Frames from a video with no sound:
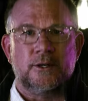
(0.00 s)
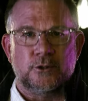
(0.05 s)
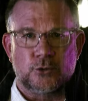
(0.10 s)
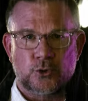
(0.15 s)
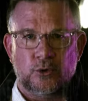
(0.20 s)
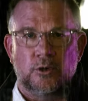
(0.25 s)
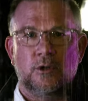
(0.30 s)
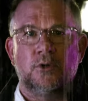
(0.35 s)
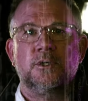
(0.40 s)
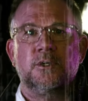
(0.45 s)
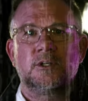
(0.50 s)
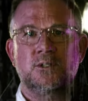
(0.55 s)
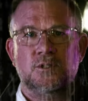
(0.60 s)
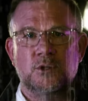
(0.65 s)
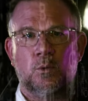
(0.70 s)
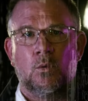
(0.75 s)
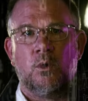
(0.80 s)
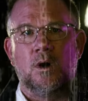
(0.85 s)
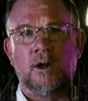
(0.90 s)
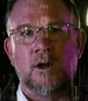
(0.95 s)
trillion
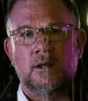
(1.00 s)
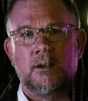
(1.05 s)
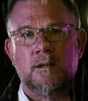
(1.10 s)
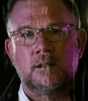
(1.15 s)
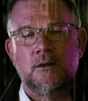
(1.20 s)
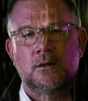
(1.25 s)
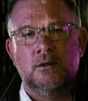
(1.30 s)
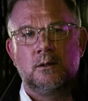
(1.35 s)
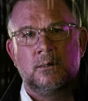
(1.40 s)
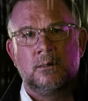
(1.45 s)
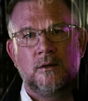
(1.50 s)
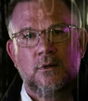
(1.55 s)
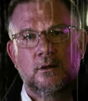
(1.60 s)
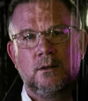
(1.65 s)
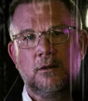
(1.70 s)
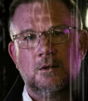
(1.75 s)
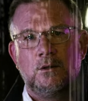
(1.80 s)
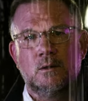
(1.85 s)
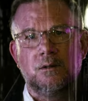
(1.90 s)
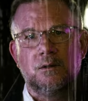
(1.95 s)
to one
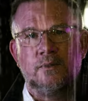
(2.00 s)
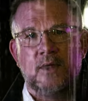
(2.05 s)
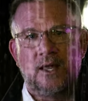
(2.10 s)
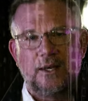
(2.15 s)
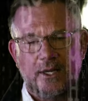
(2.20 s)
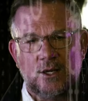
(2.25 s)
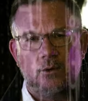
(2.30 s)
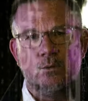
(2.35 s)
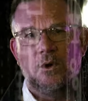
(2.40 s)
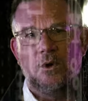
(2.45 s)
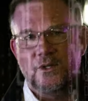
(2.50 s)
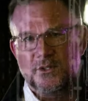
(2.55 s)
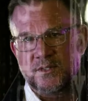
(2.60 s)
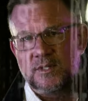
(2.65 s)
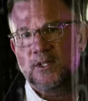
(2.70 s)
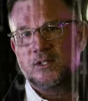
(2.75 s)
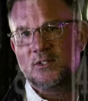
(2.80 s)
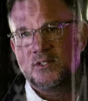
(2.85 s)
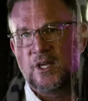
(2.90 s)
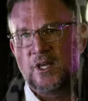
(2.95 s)
that he was
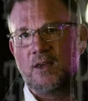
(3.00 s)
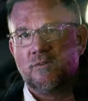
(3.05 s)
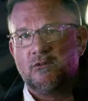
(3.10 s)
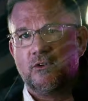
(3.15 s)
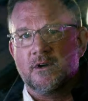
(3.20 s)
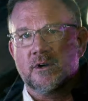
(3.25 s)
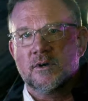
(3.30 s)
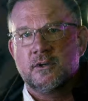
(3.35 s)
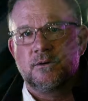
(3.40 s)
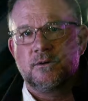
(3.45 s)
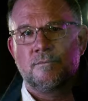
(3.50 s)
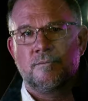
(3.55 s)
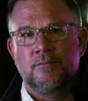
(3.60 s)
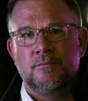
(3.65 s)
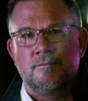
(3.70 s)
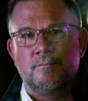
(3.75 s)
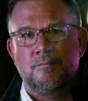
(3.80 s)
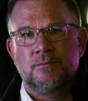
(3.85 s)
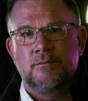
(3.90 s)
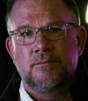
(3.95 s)
the Savior
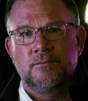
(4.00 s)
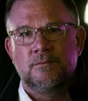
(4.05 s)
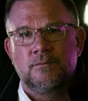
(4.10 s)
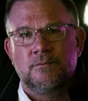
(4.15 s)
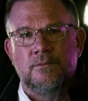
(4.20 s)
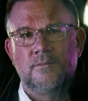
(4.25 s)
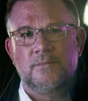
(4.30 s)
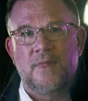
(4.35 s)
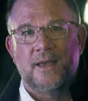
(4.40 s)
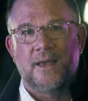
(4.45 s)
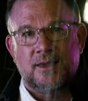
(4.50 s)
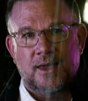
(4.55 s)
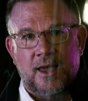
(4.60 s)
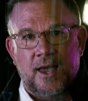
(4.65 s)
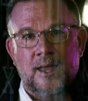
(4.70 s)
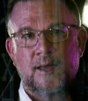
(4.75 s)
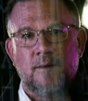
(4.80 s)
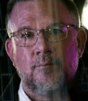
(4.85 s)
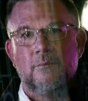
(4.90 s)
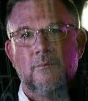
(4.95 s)
that
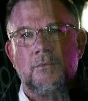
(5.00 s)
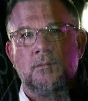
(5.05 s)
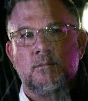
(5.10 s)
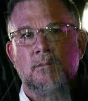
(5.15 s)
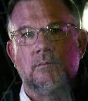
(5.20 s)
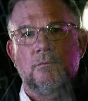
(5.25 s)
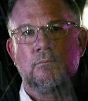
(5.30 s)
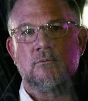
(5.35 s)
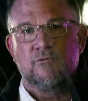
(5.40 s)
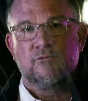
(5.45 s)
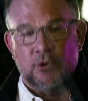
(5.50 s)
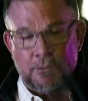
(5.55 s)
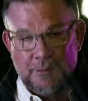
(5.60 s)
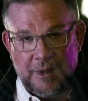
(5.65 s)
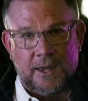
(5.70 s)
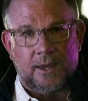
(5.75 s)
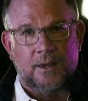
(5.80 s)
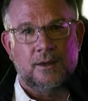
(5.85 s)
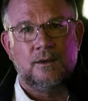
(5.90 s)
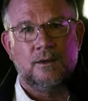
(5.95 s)
came for
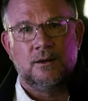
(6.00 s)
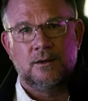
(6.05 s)
me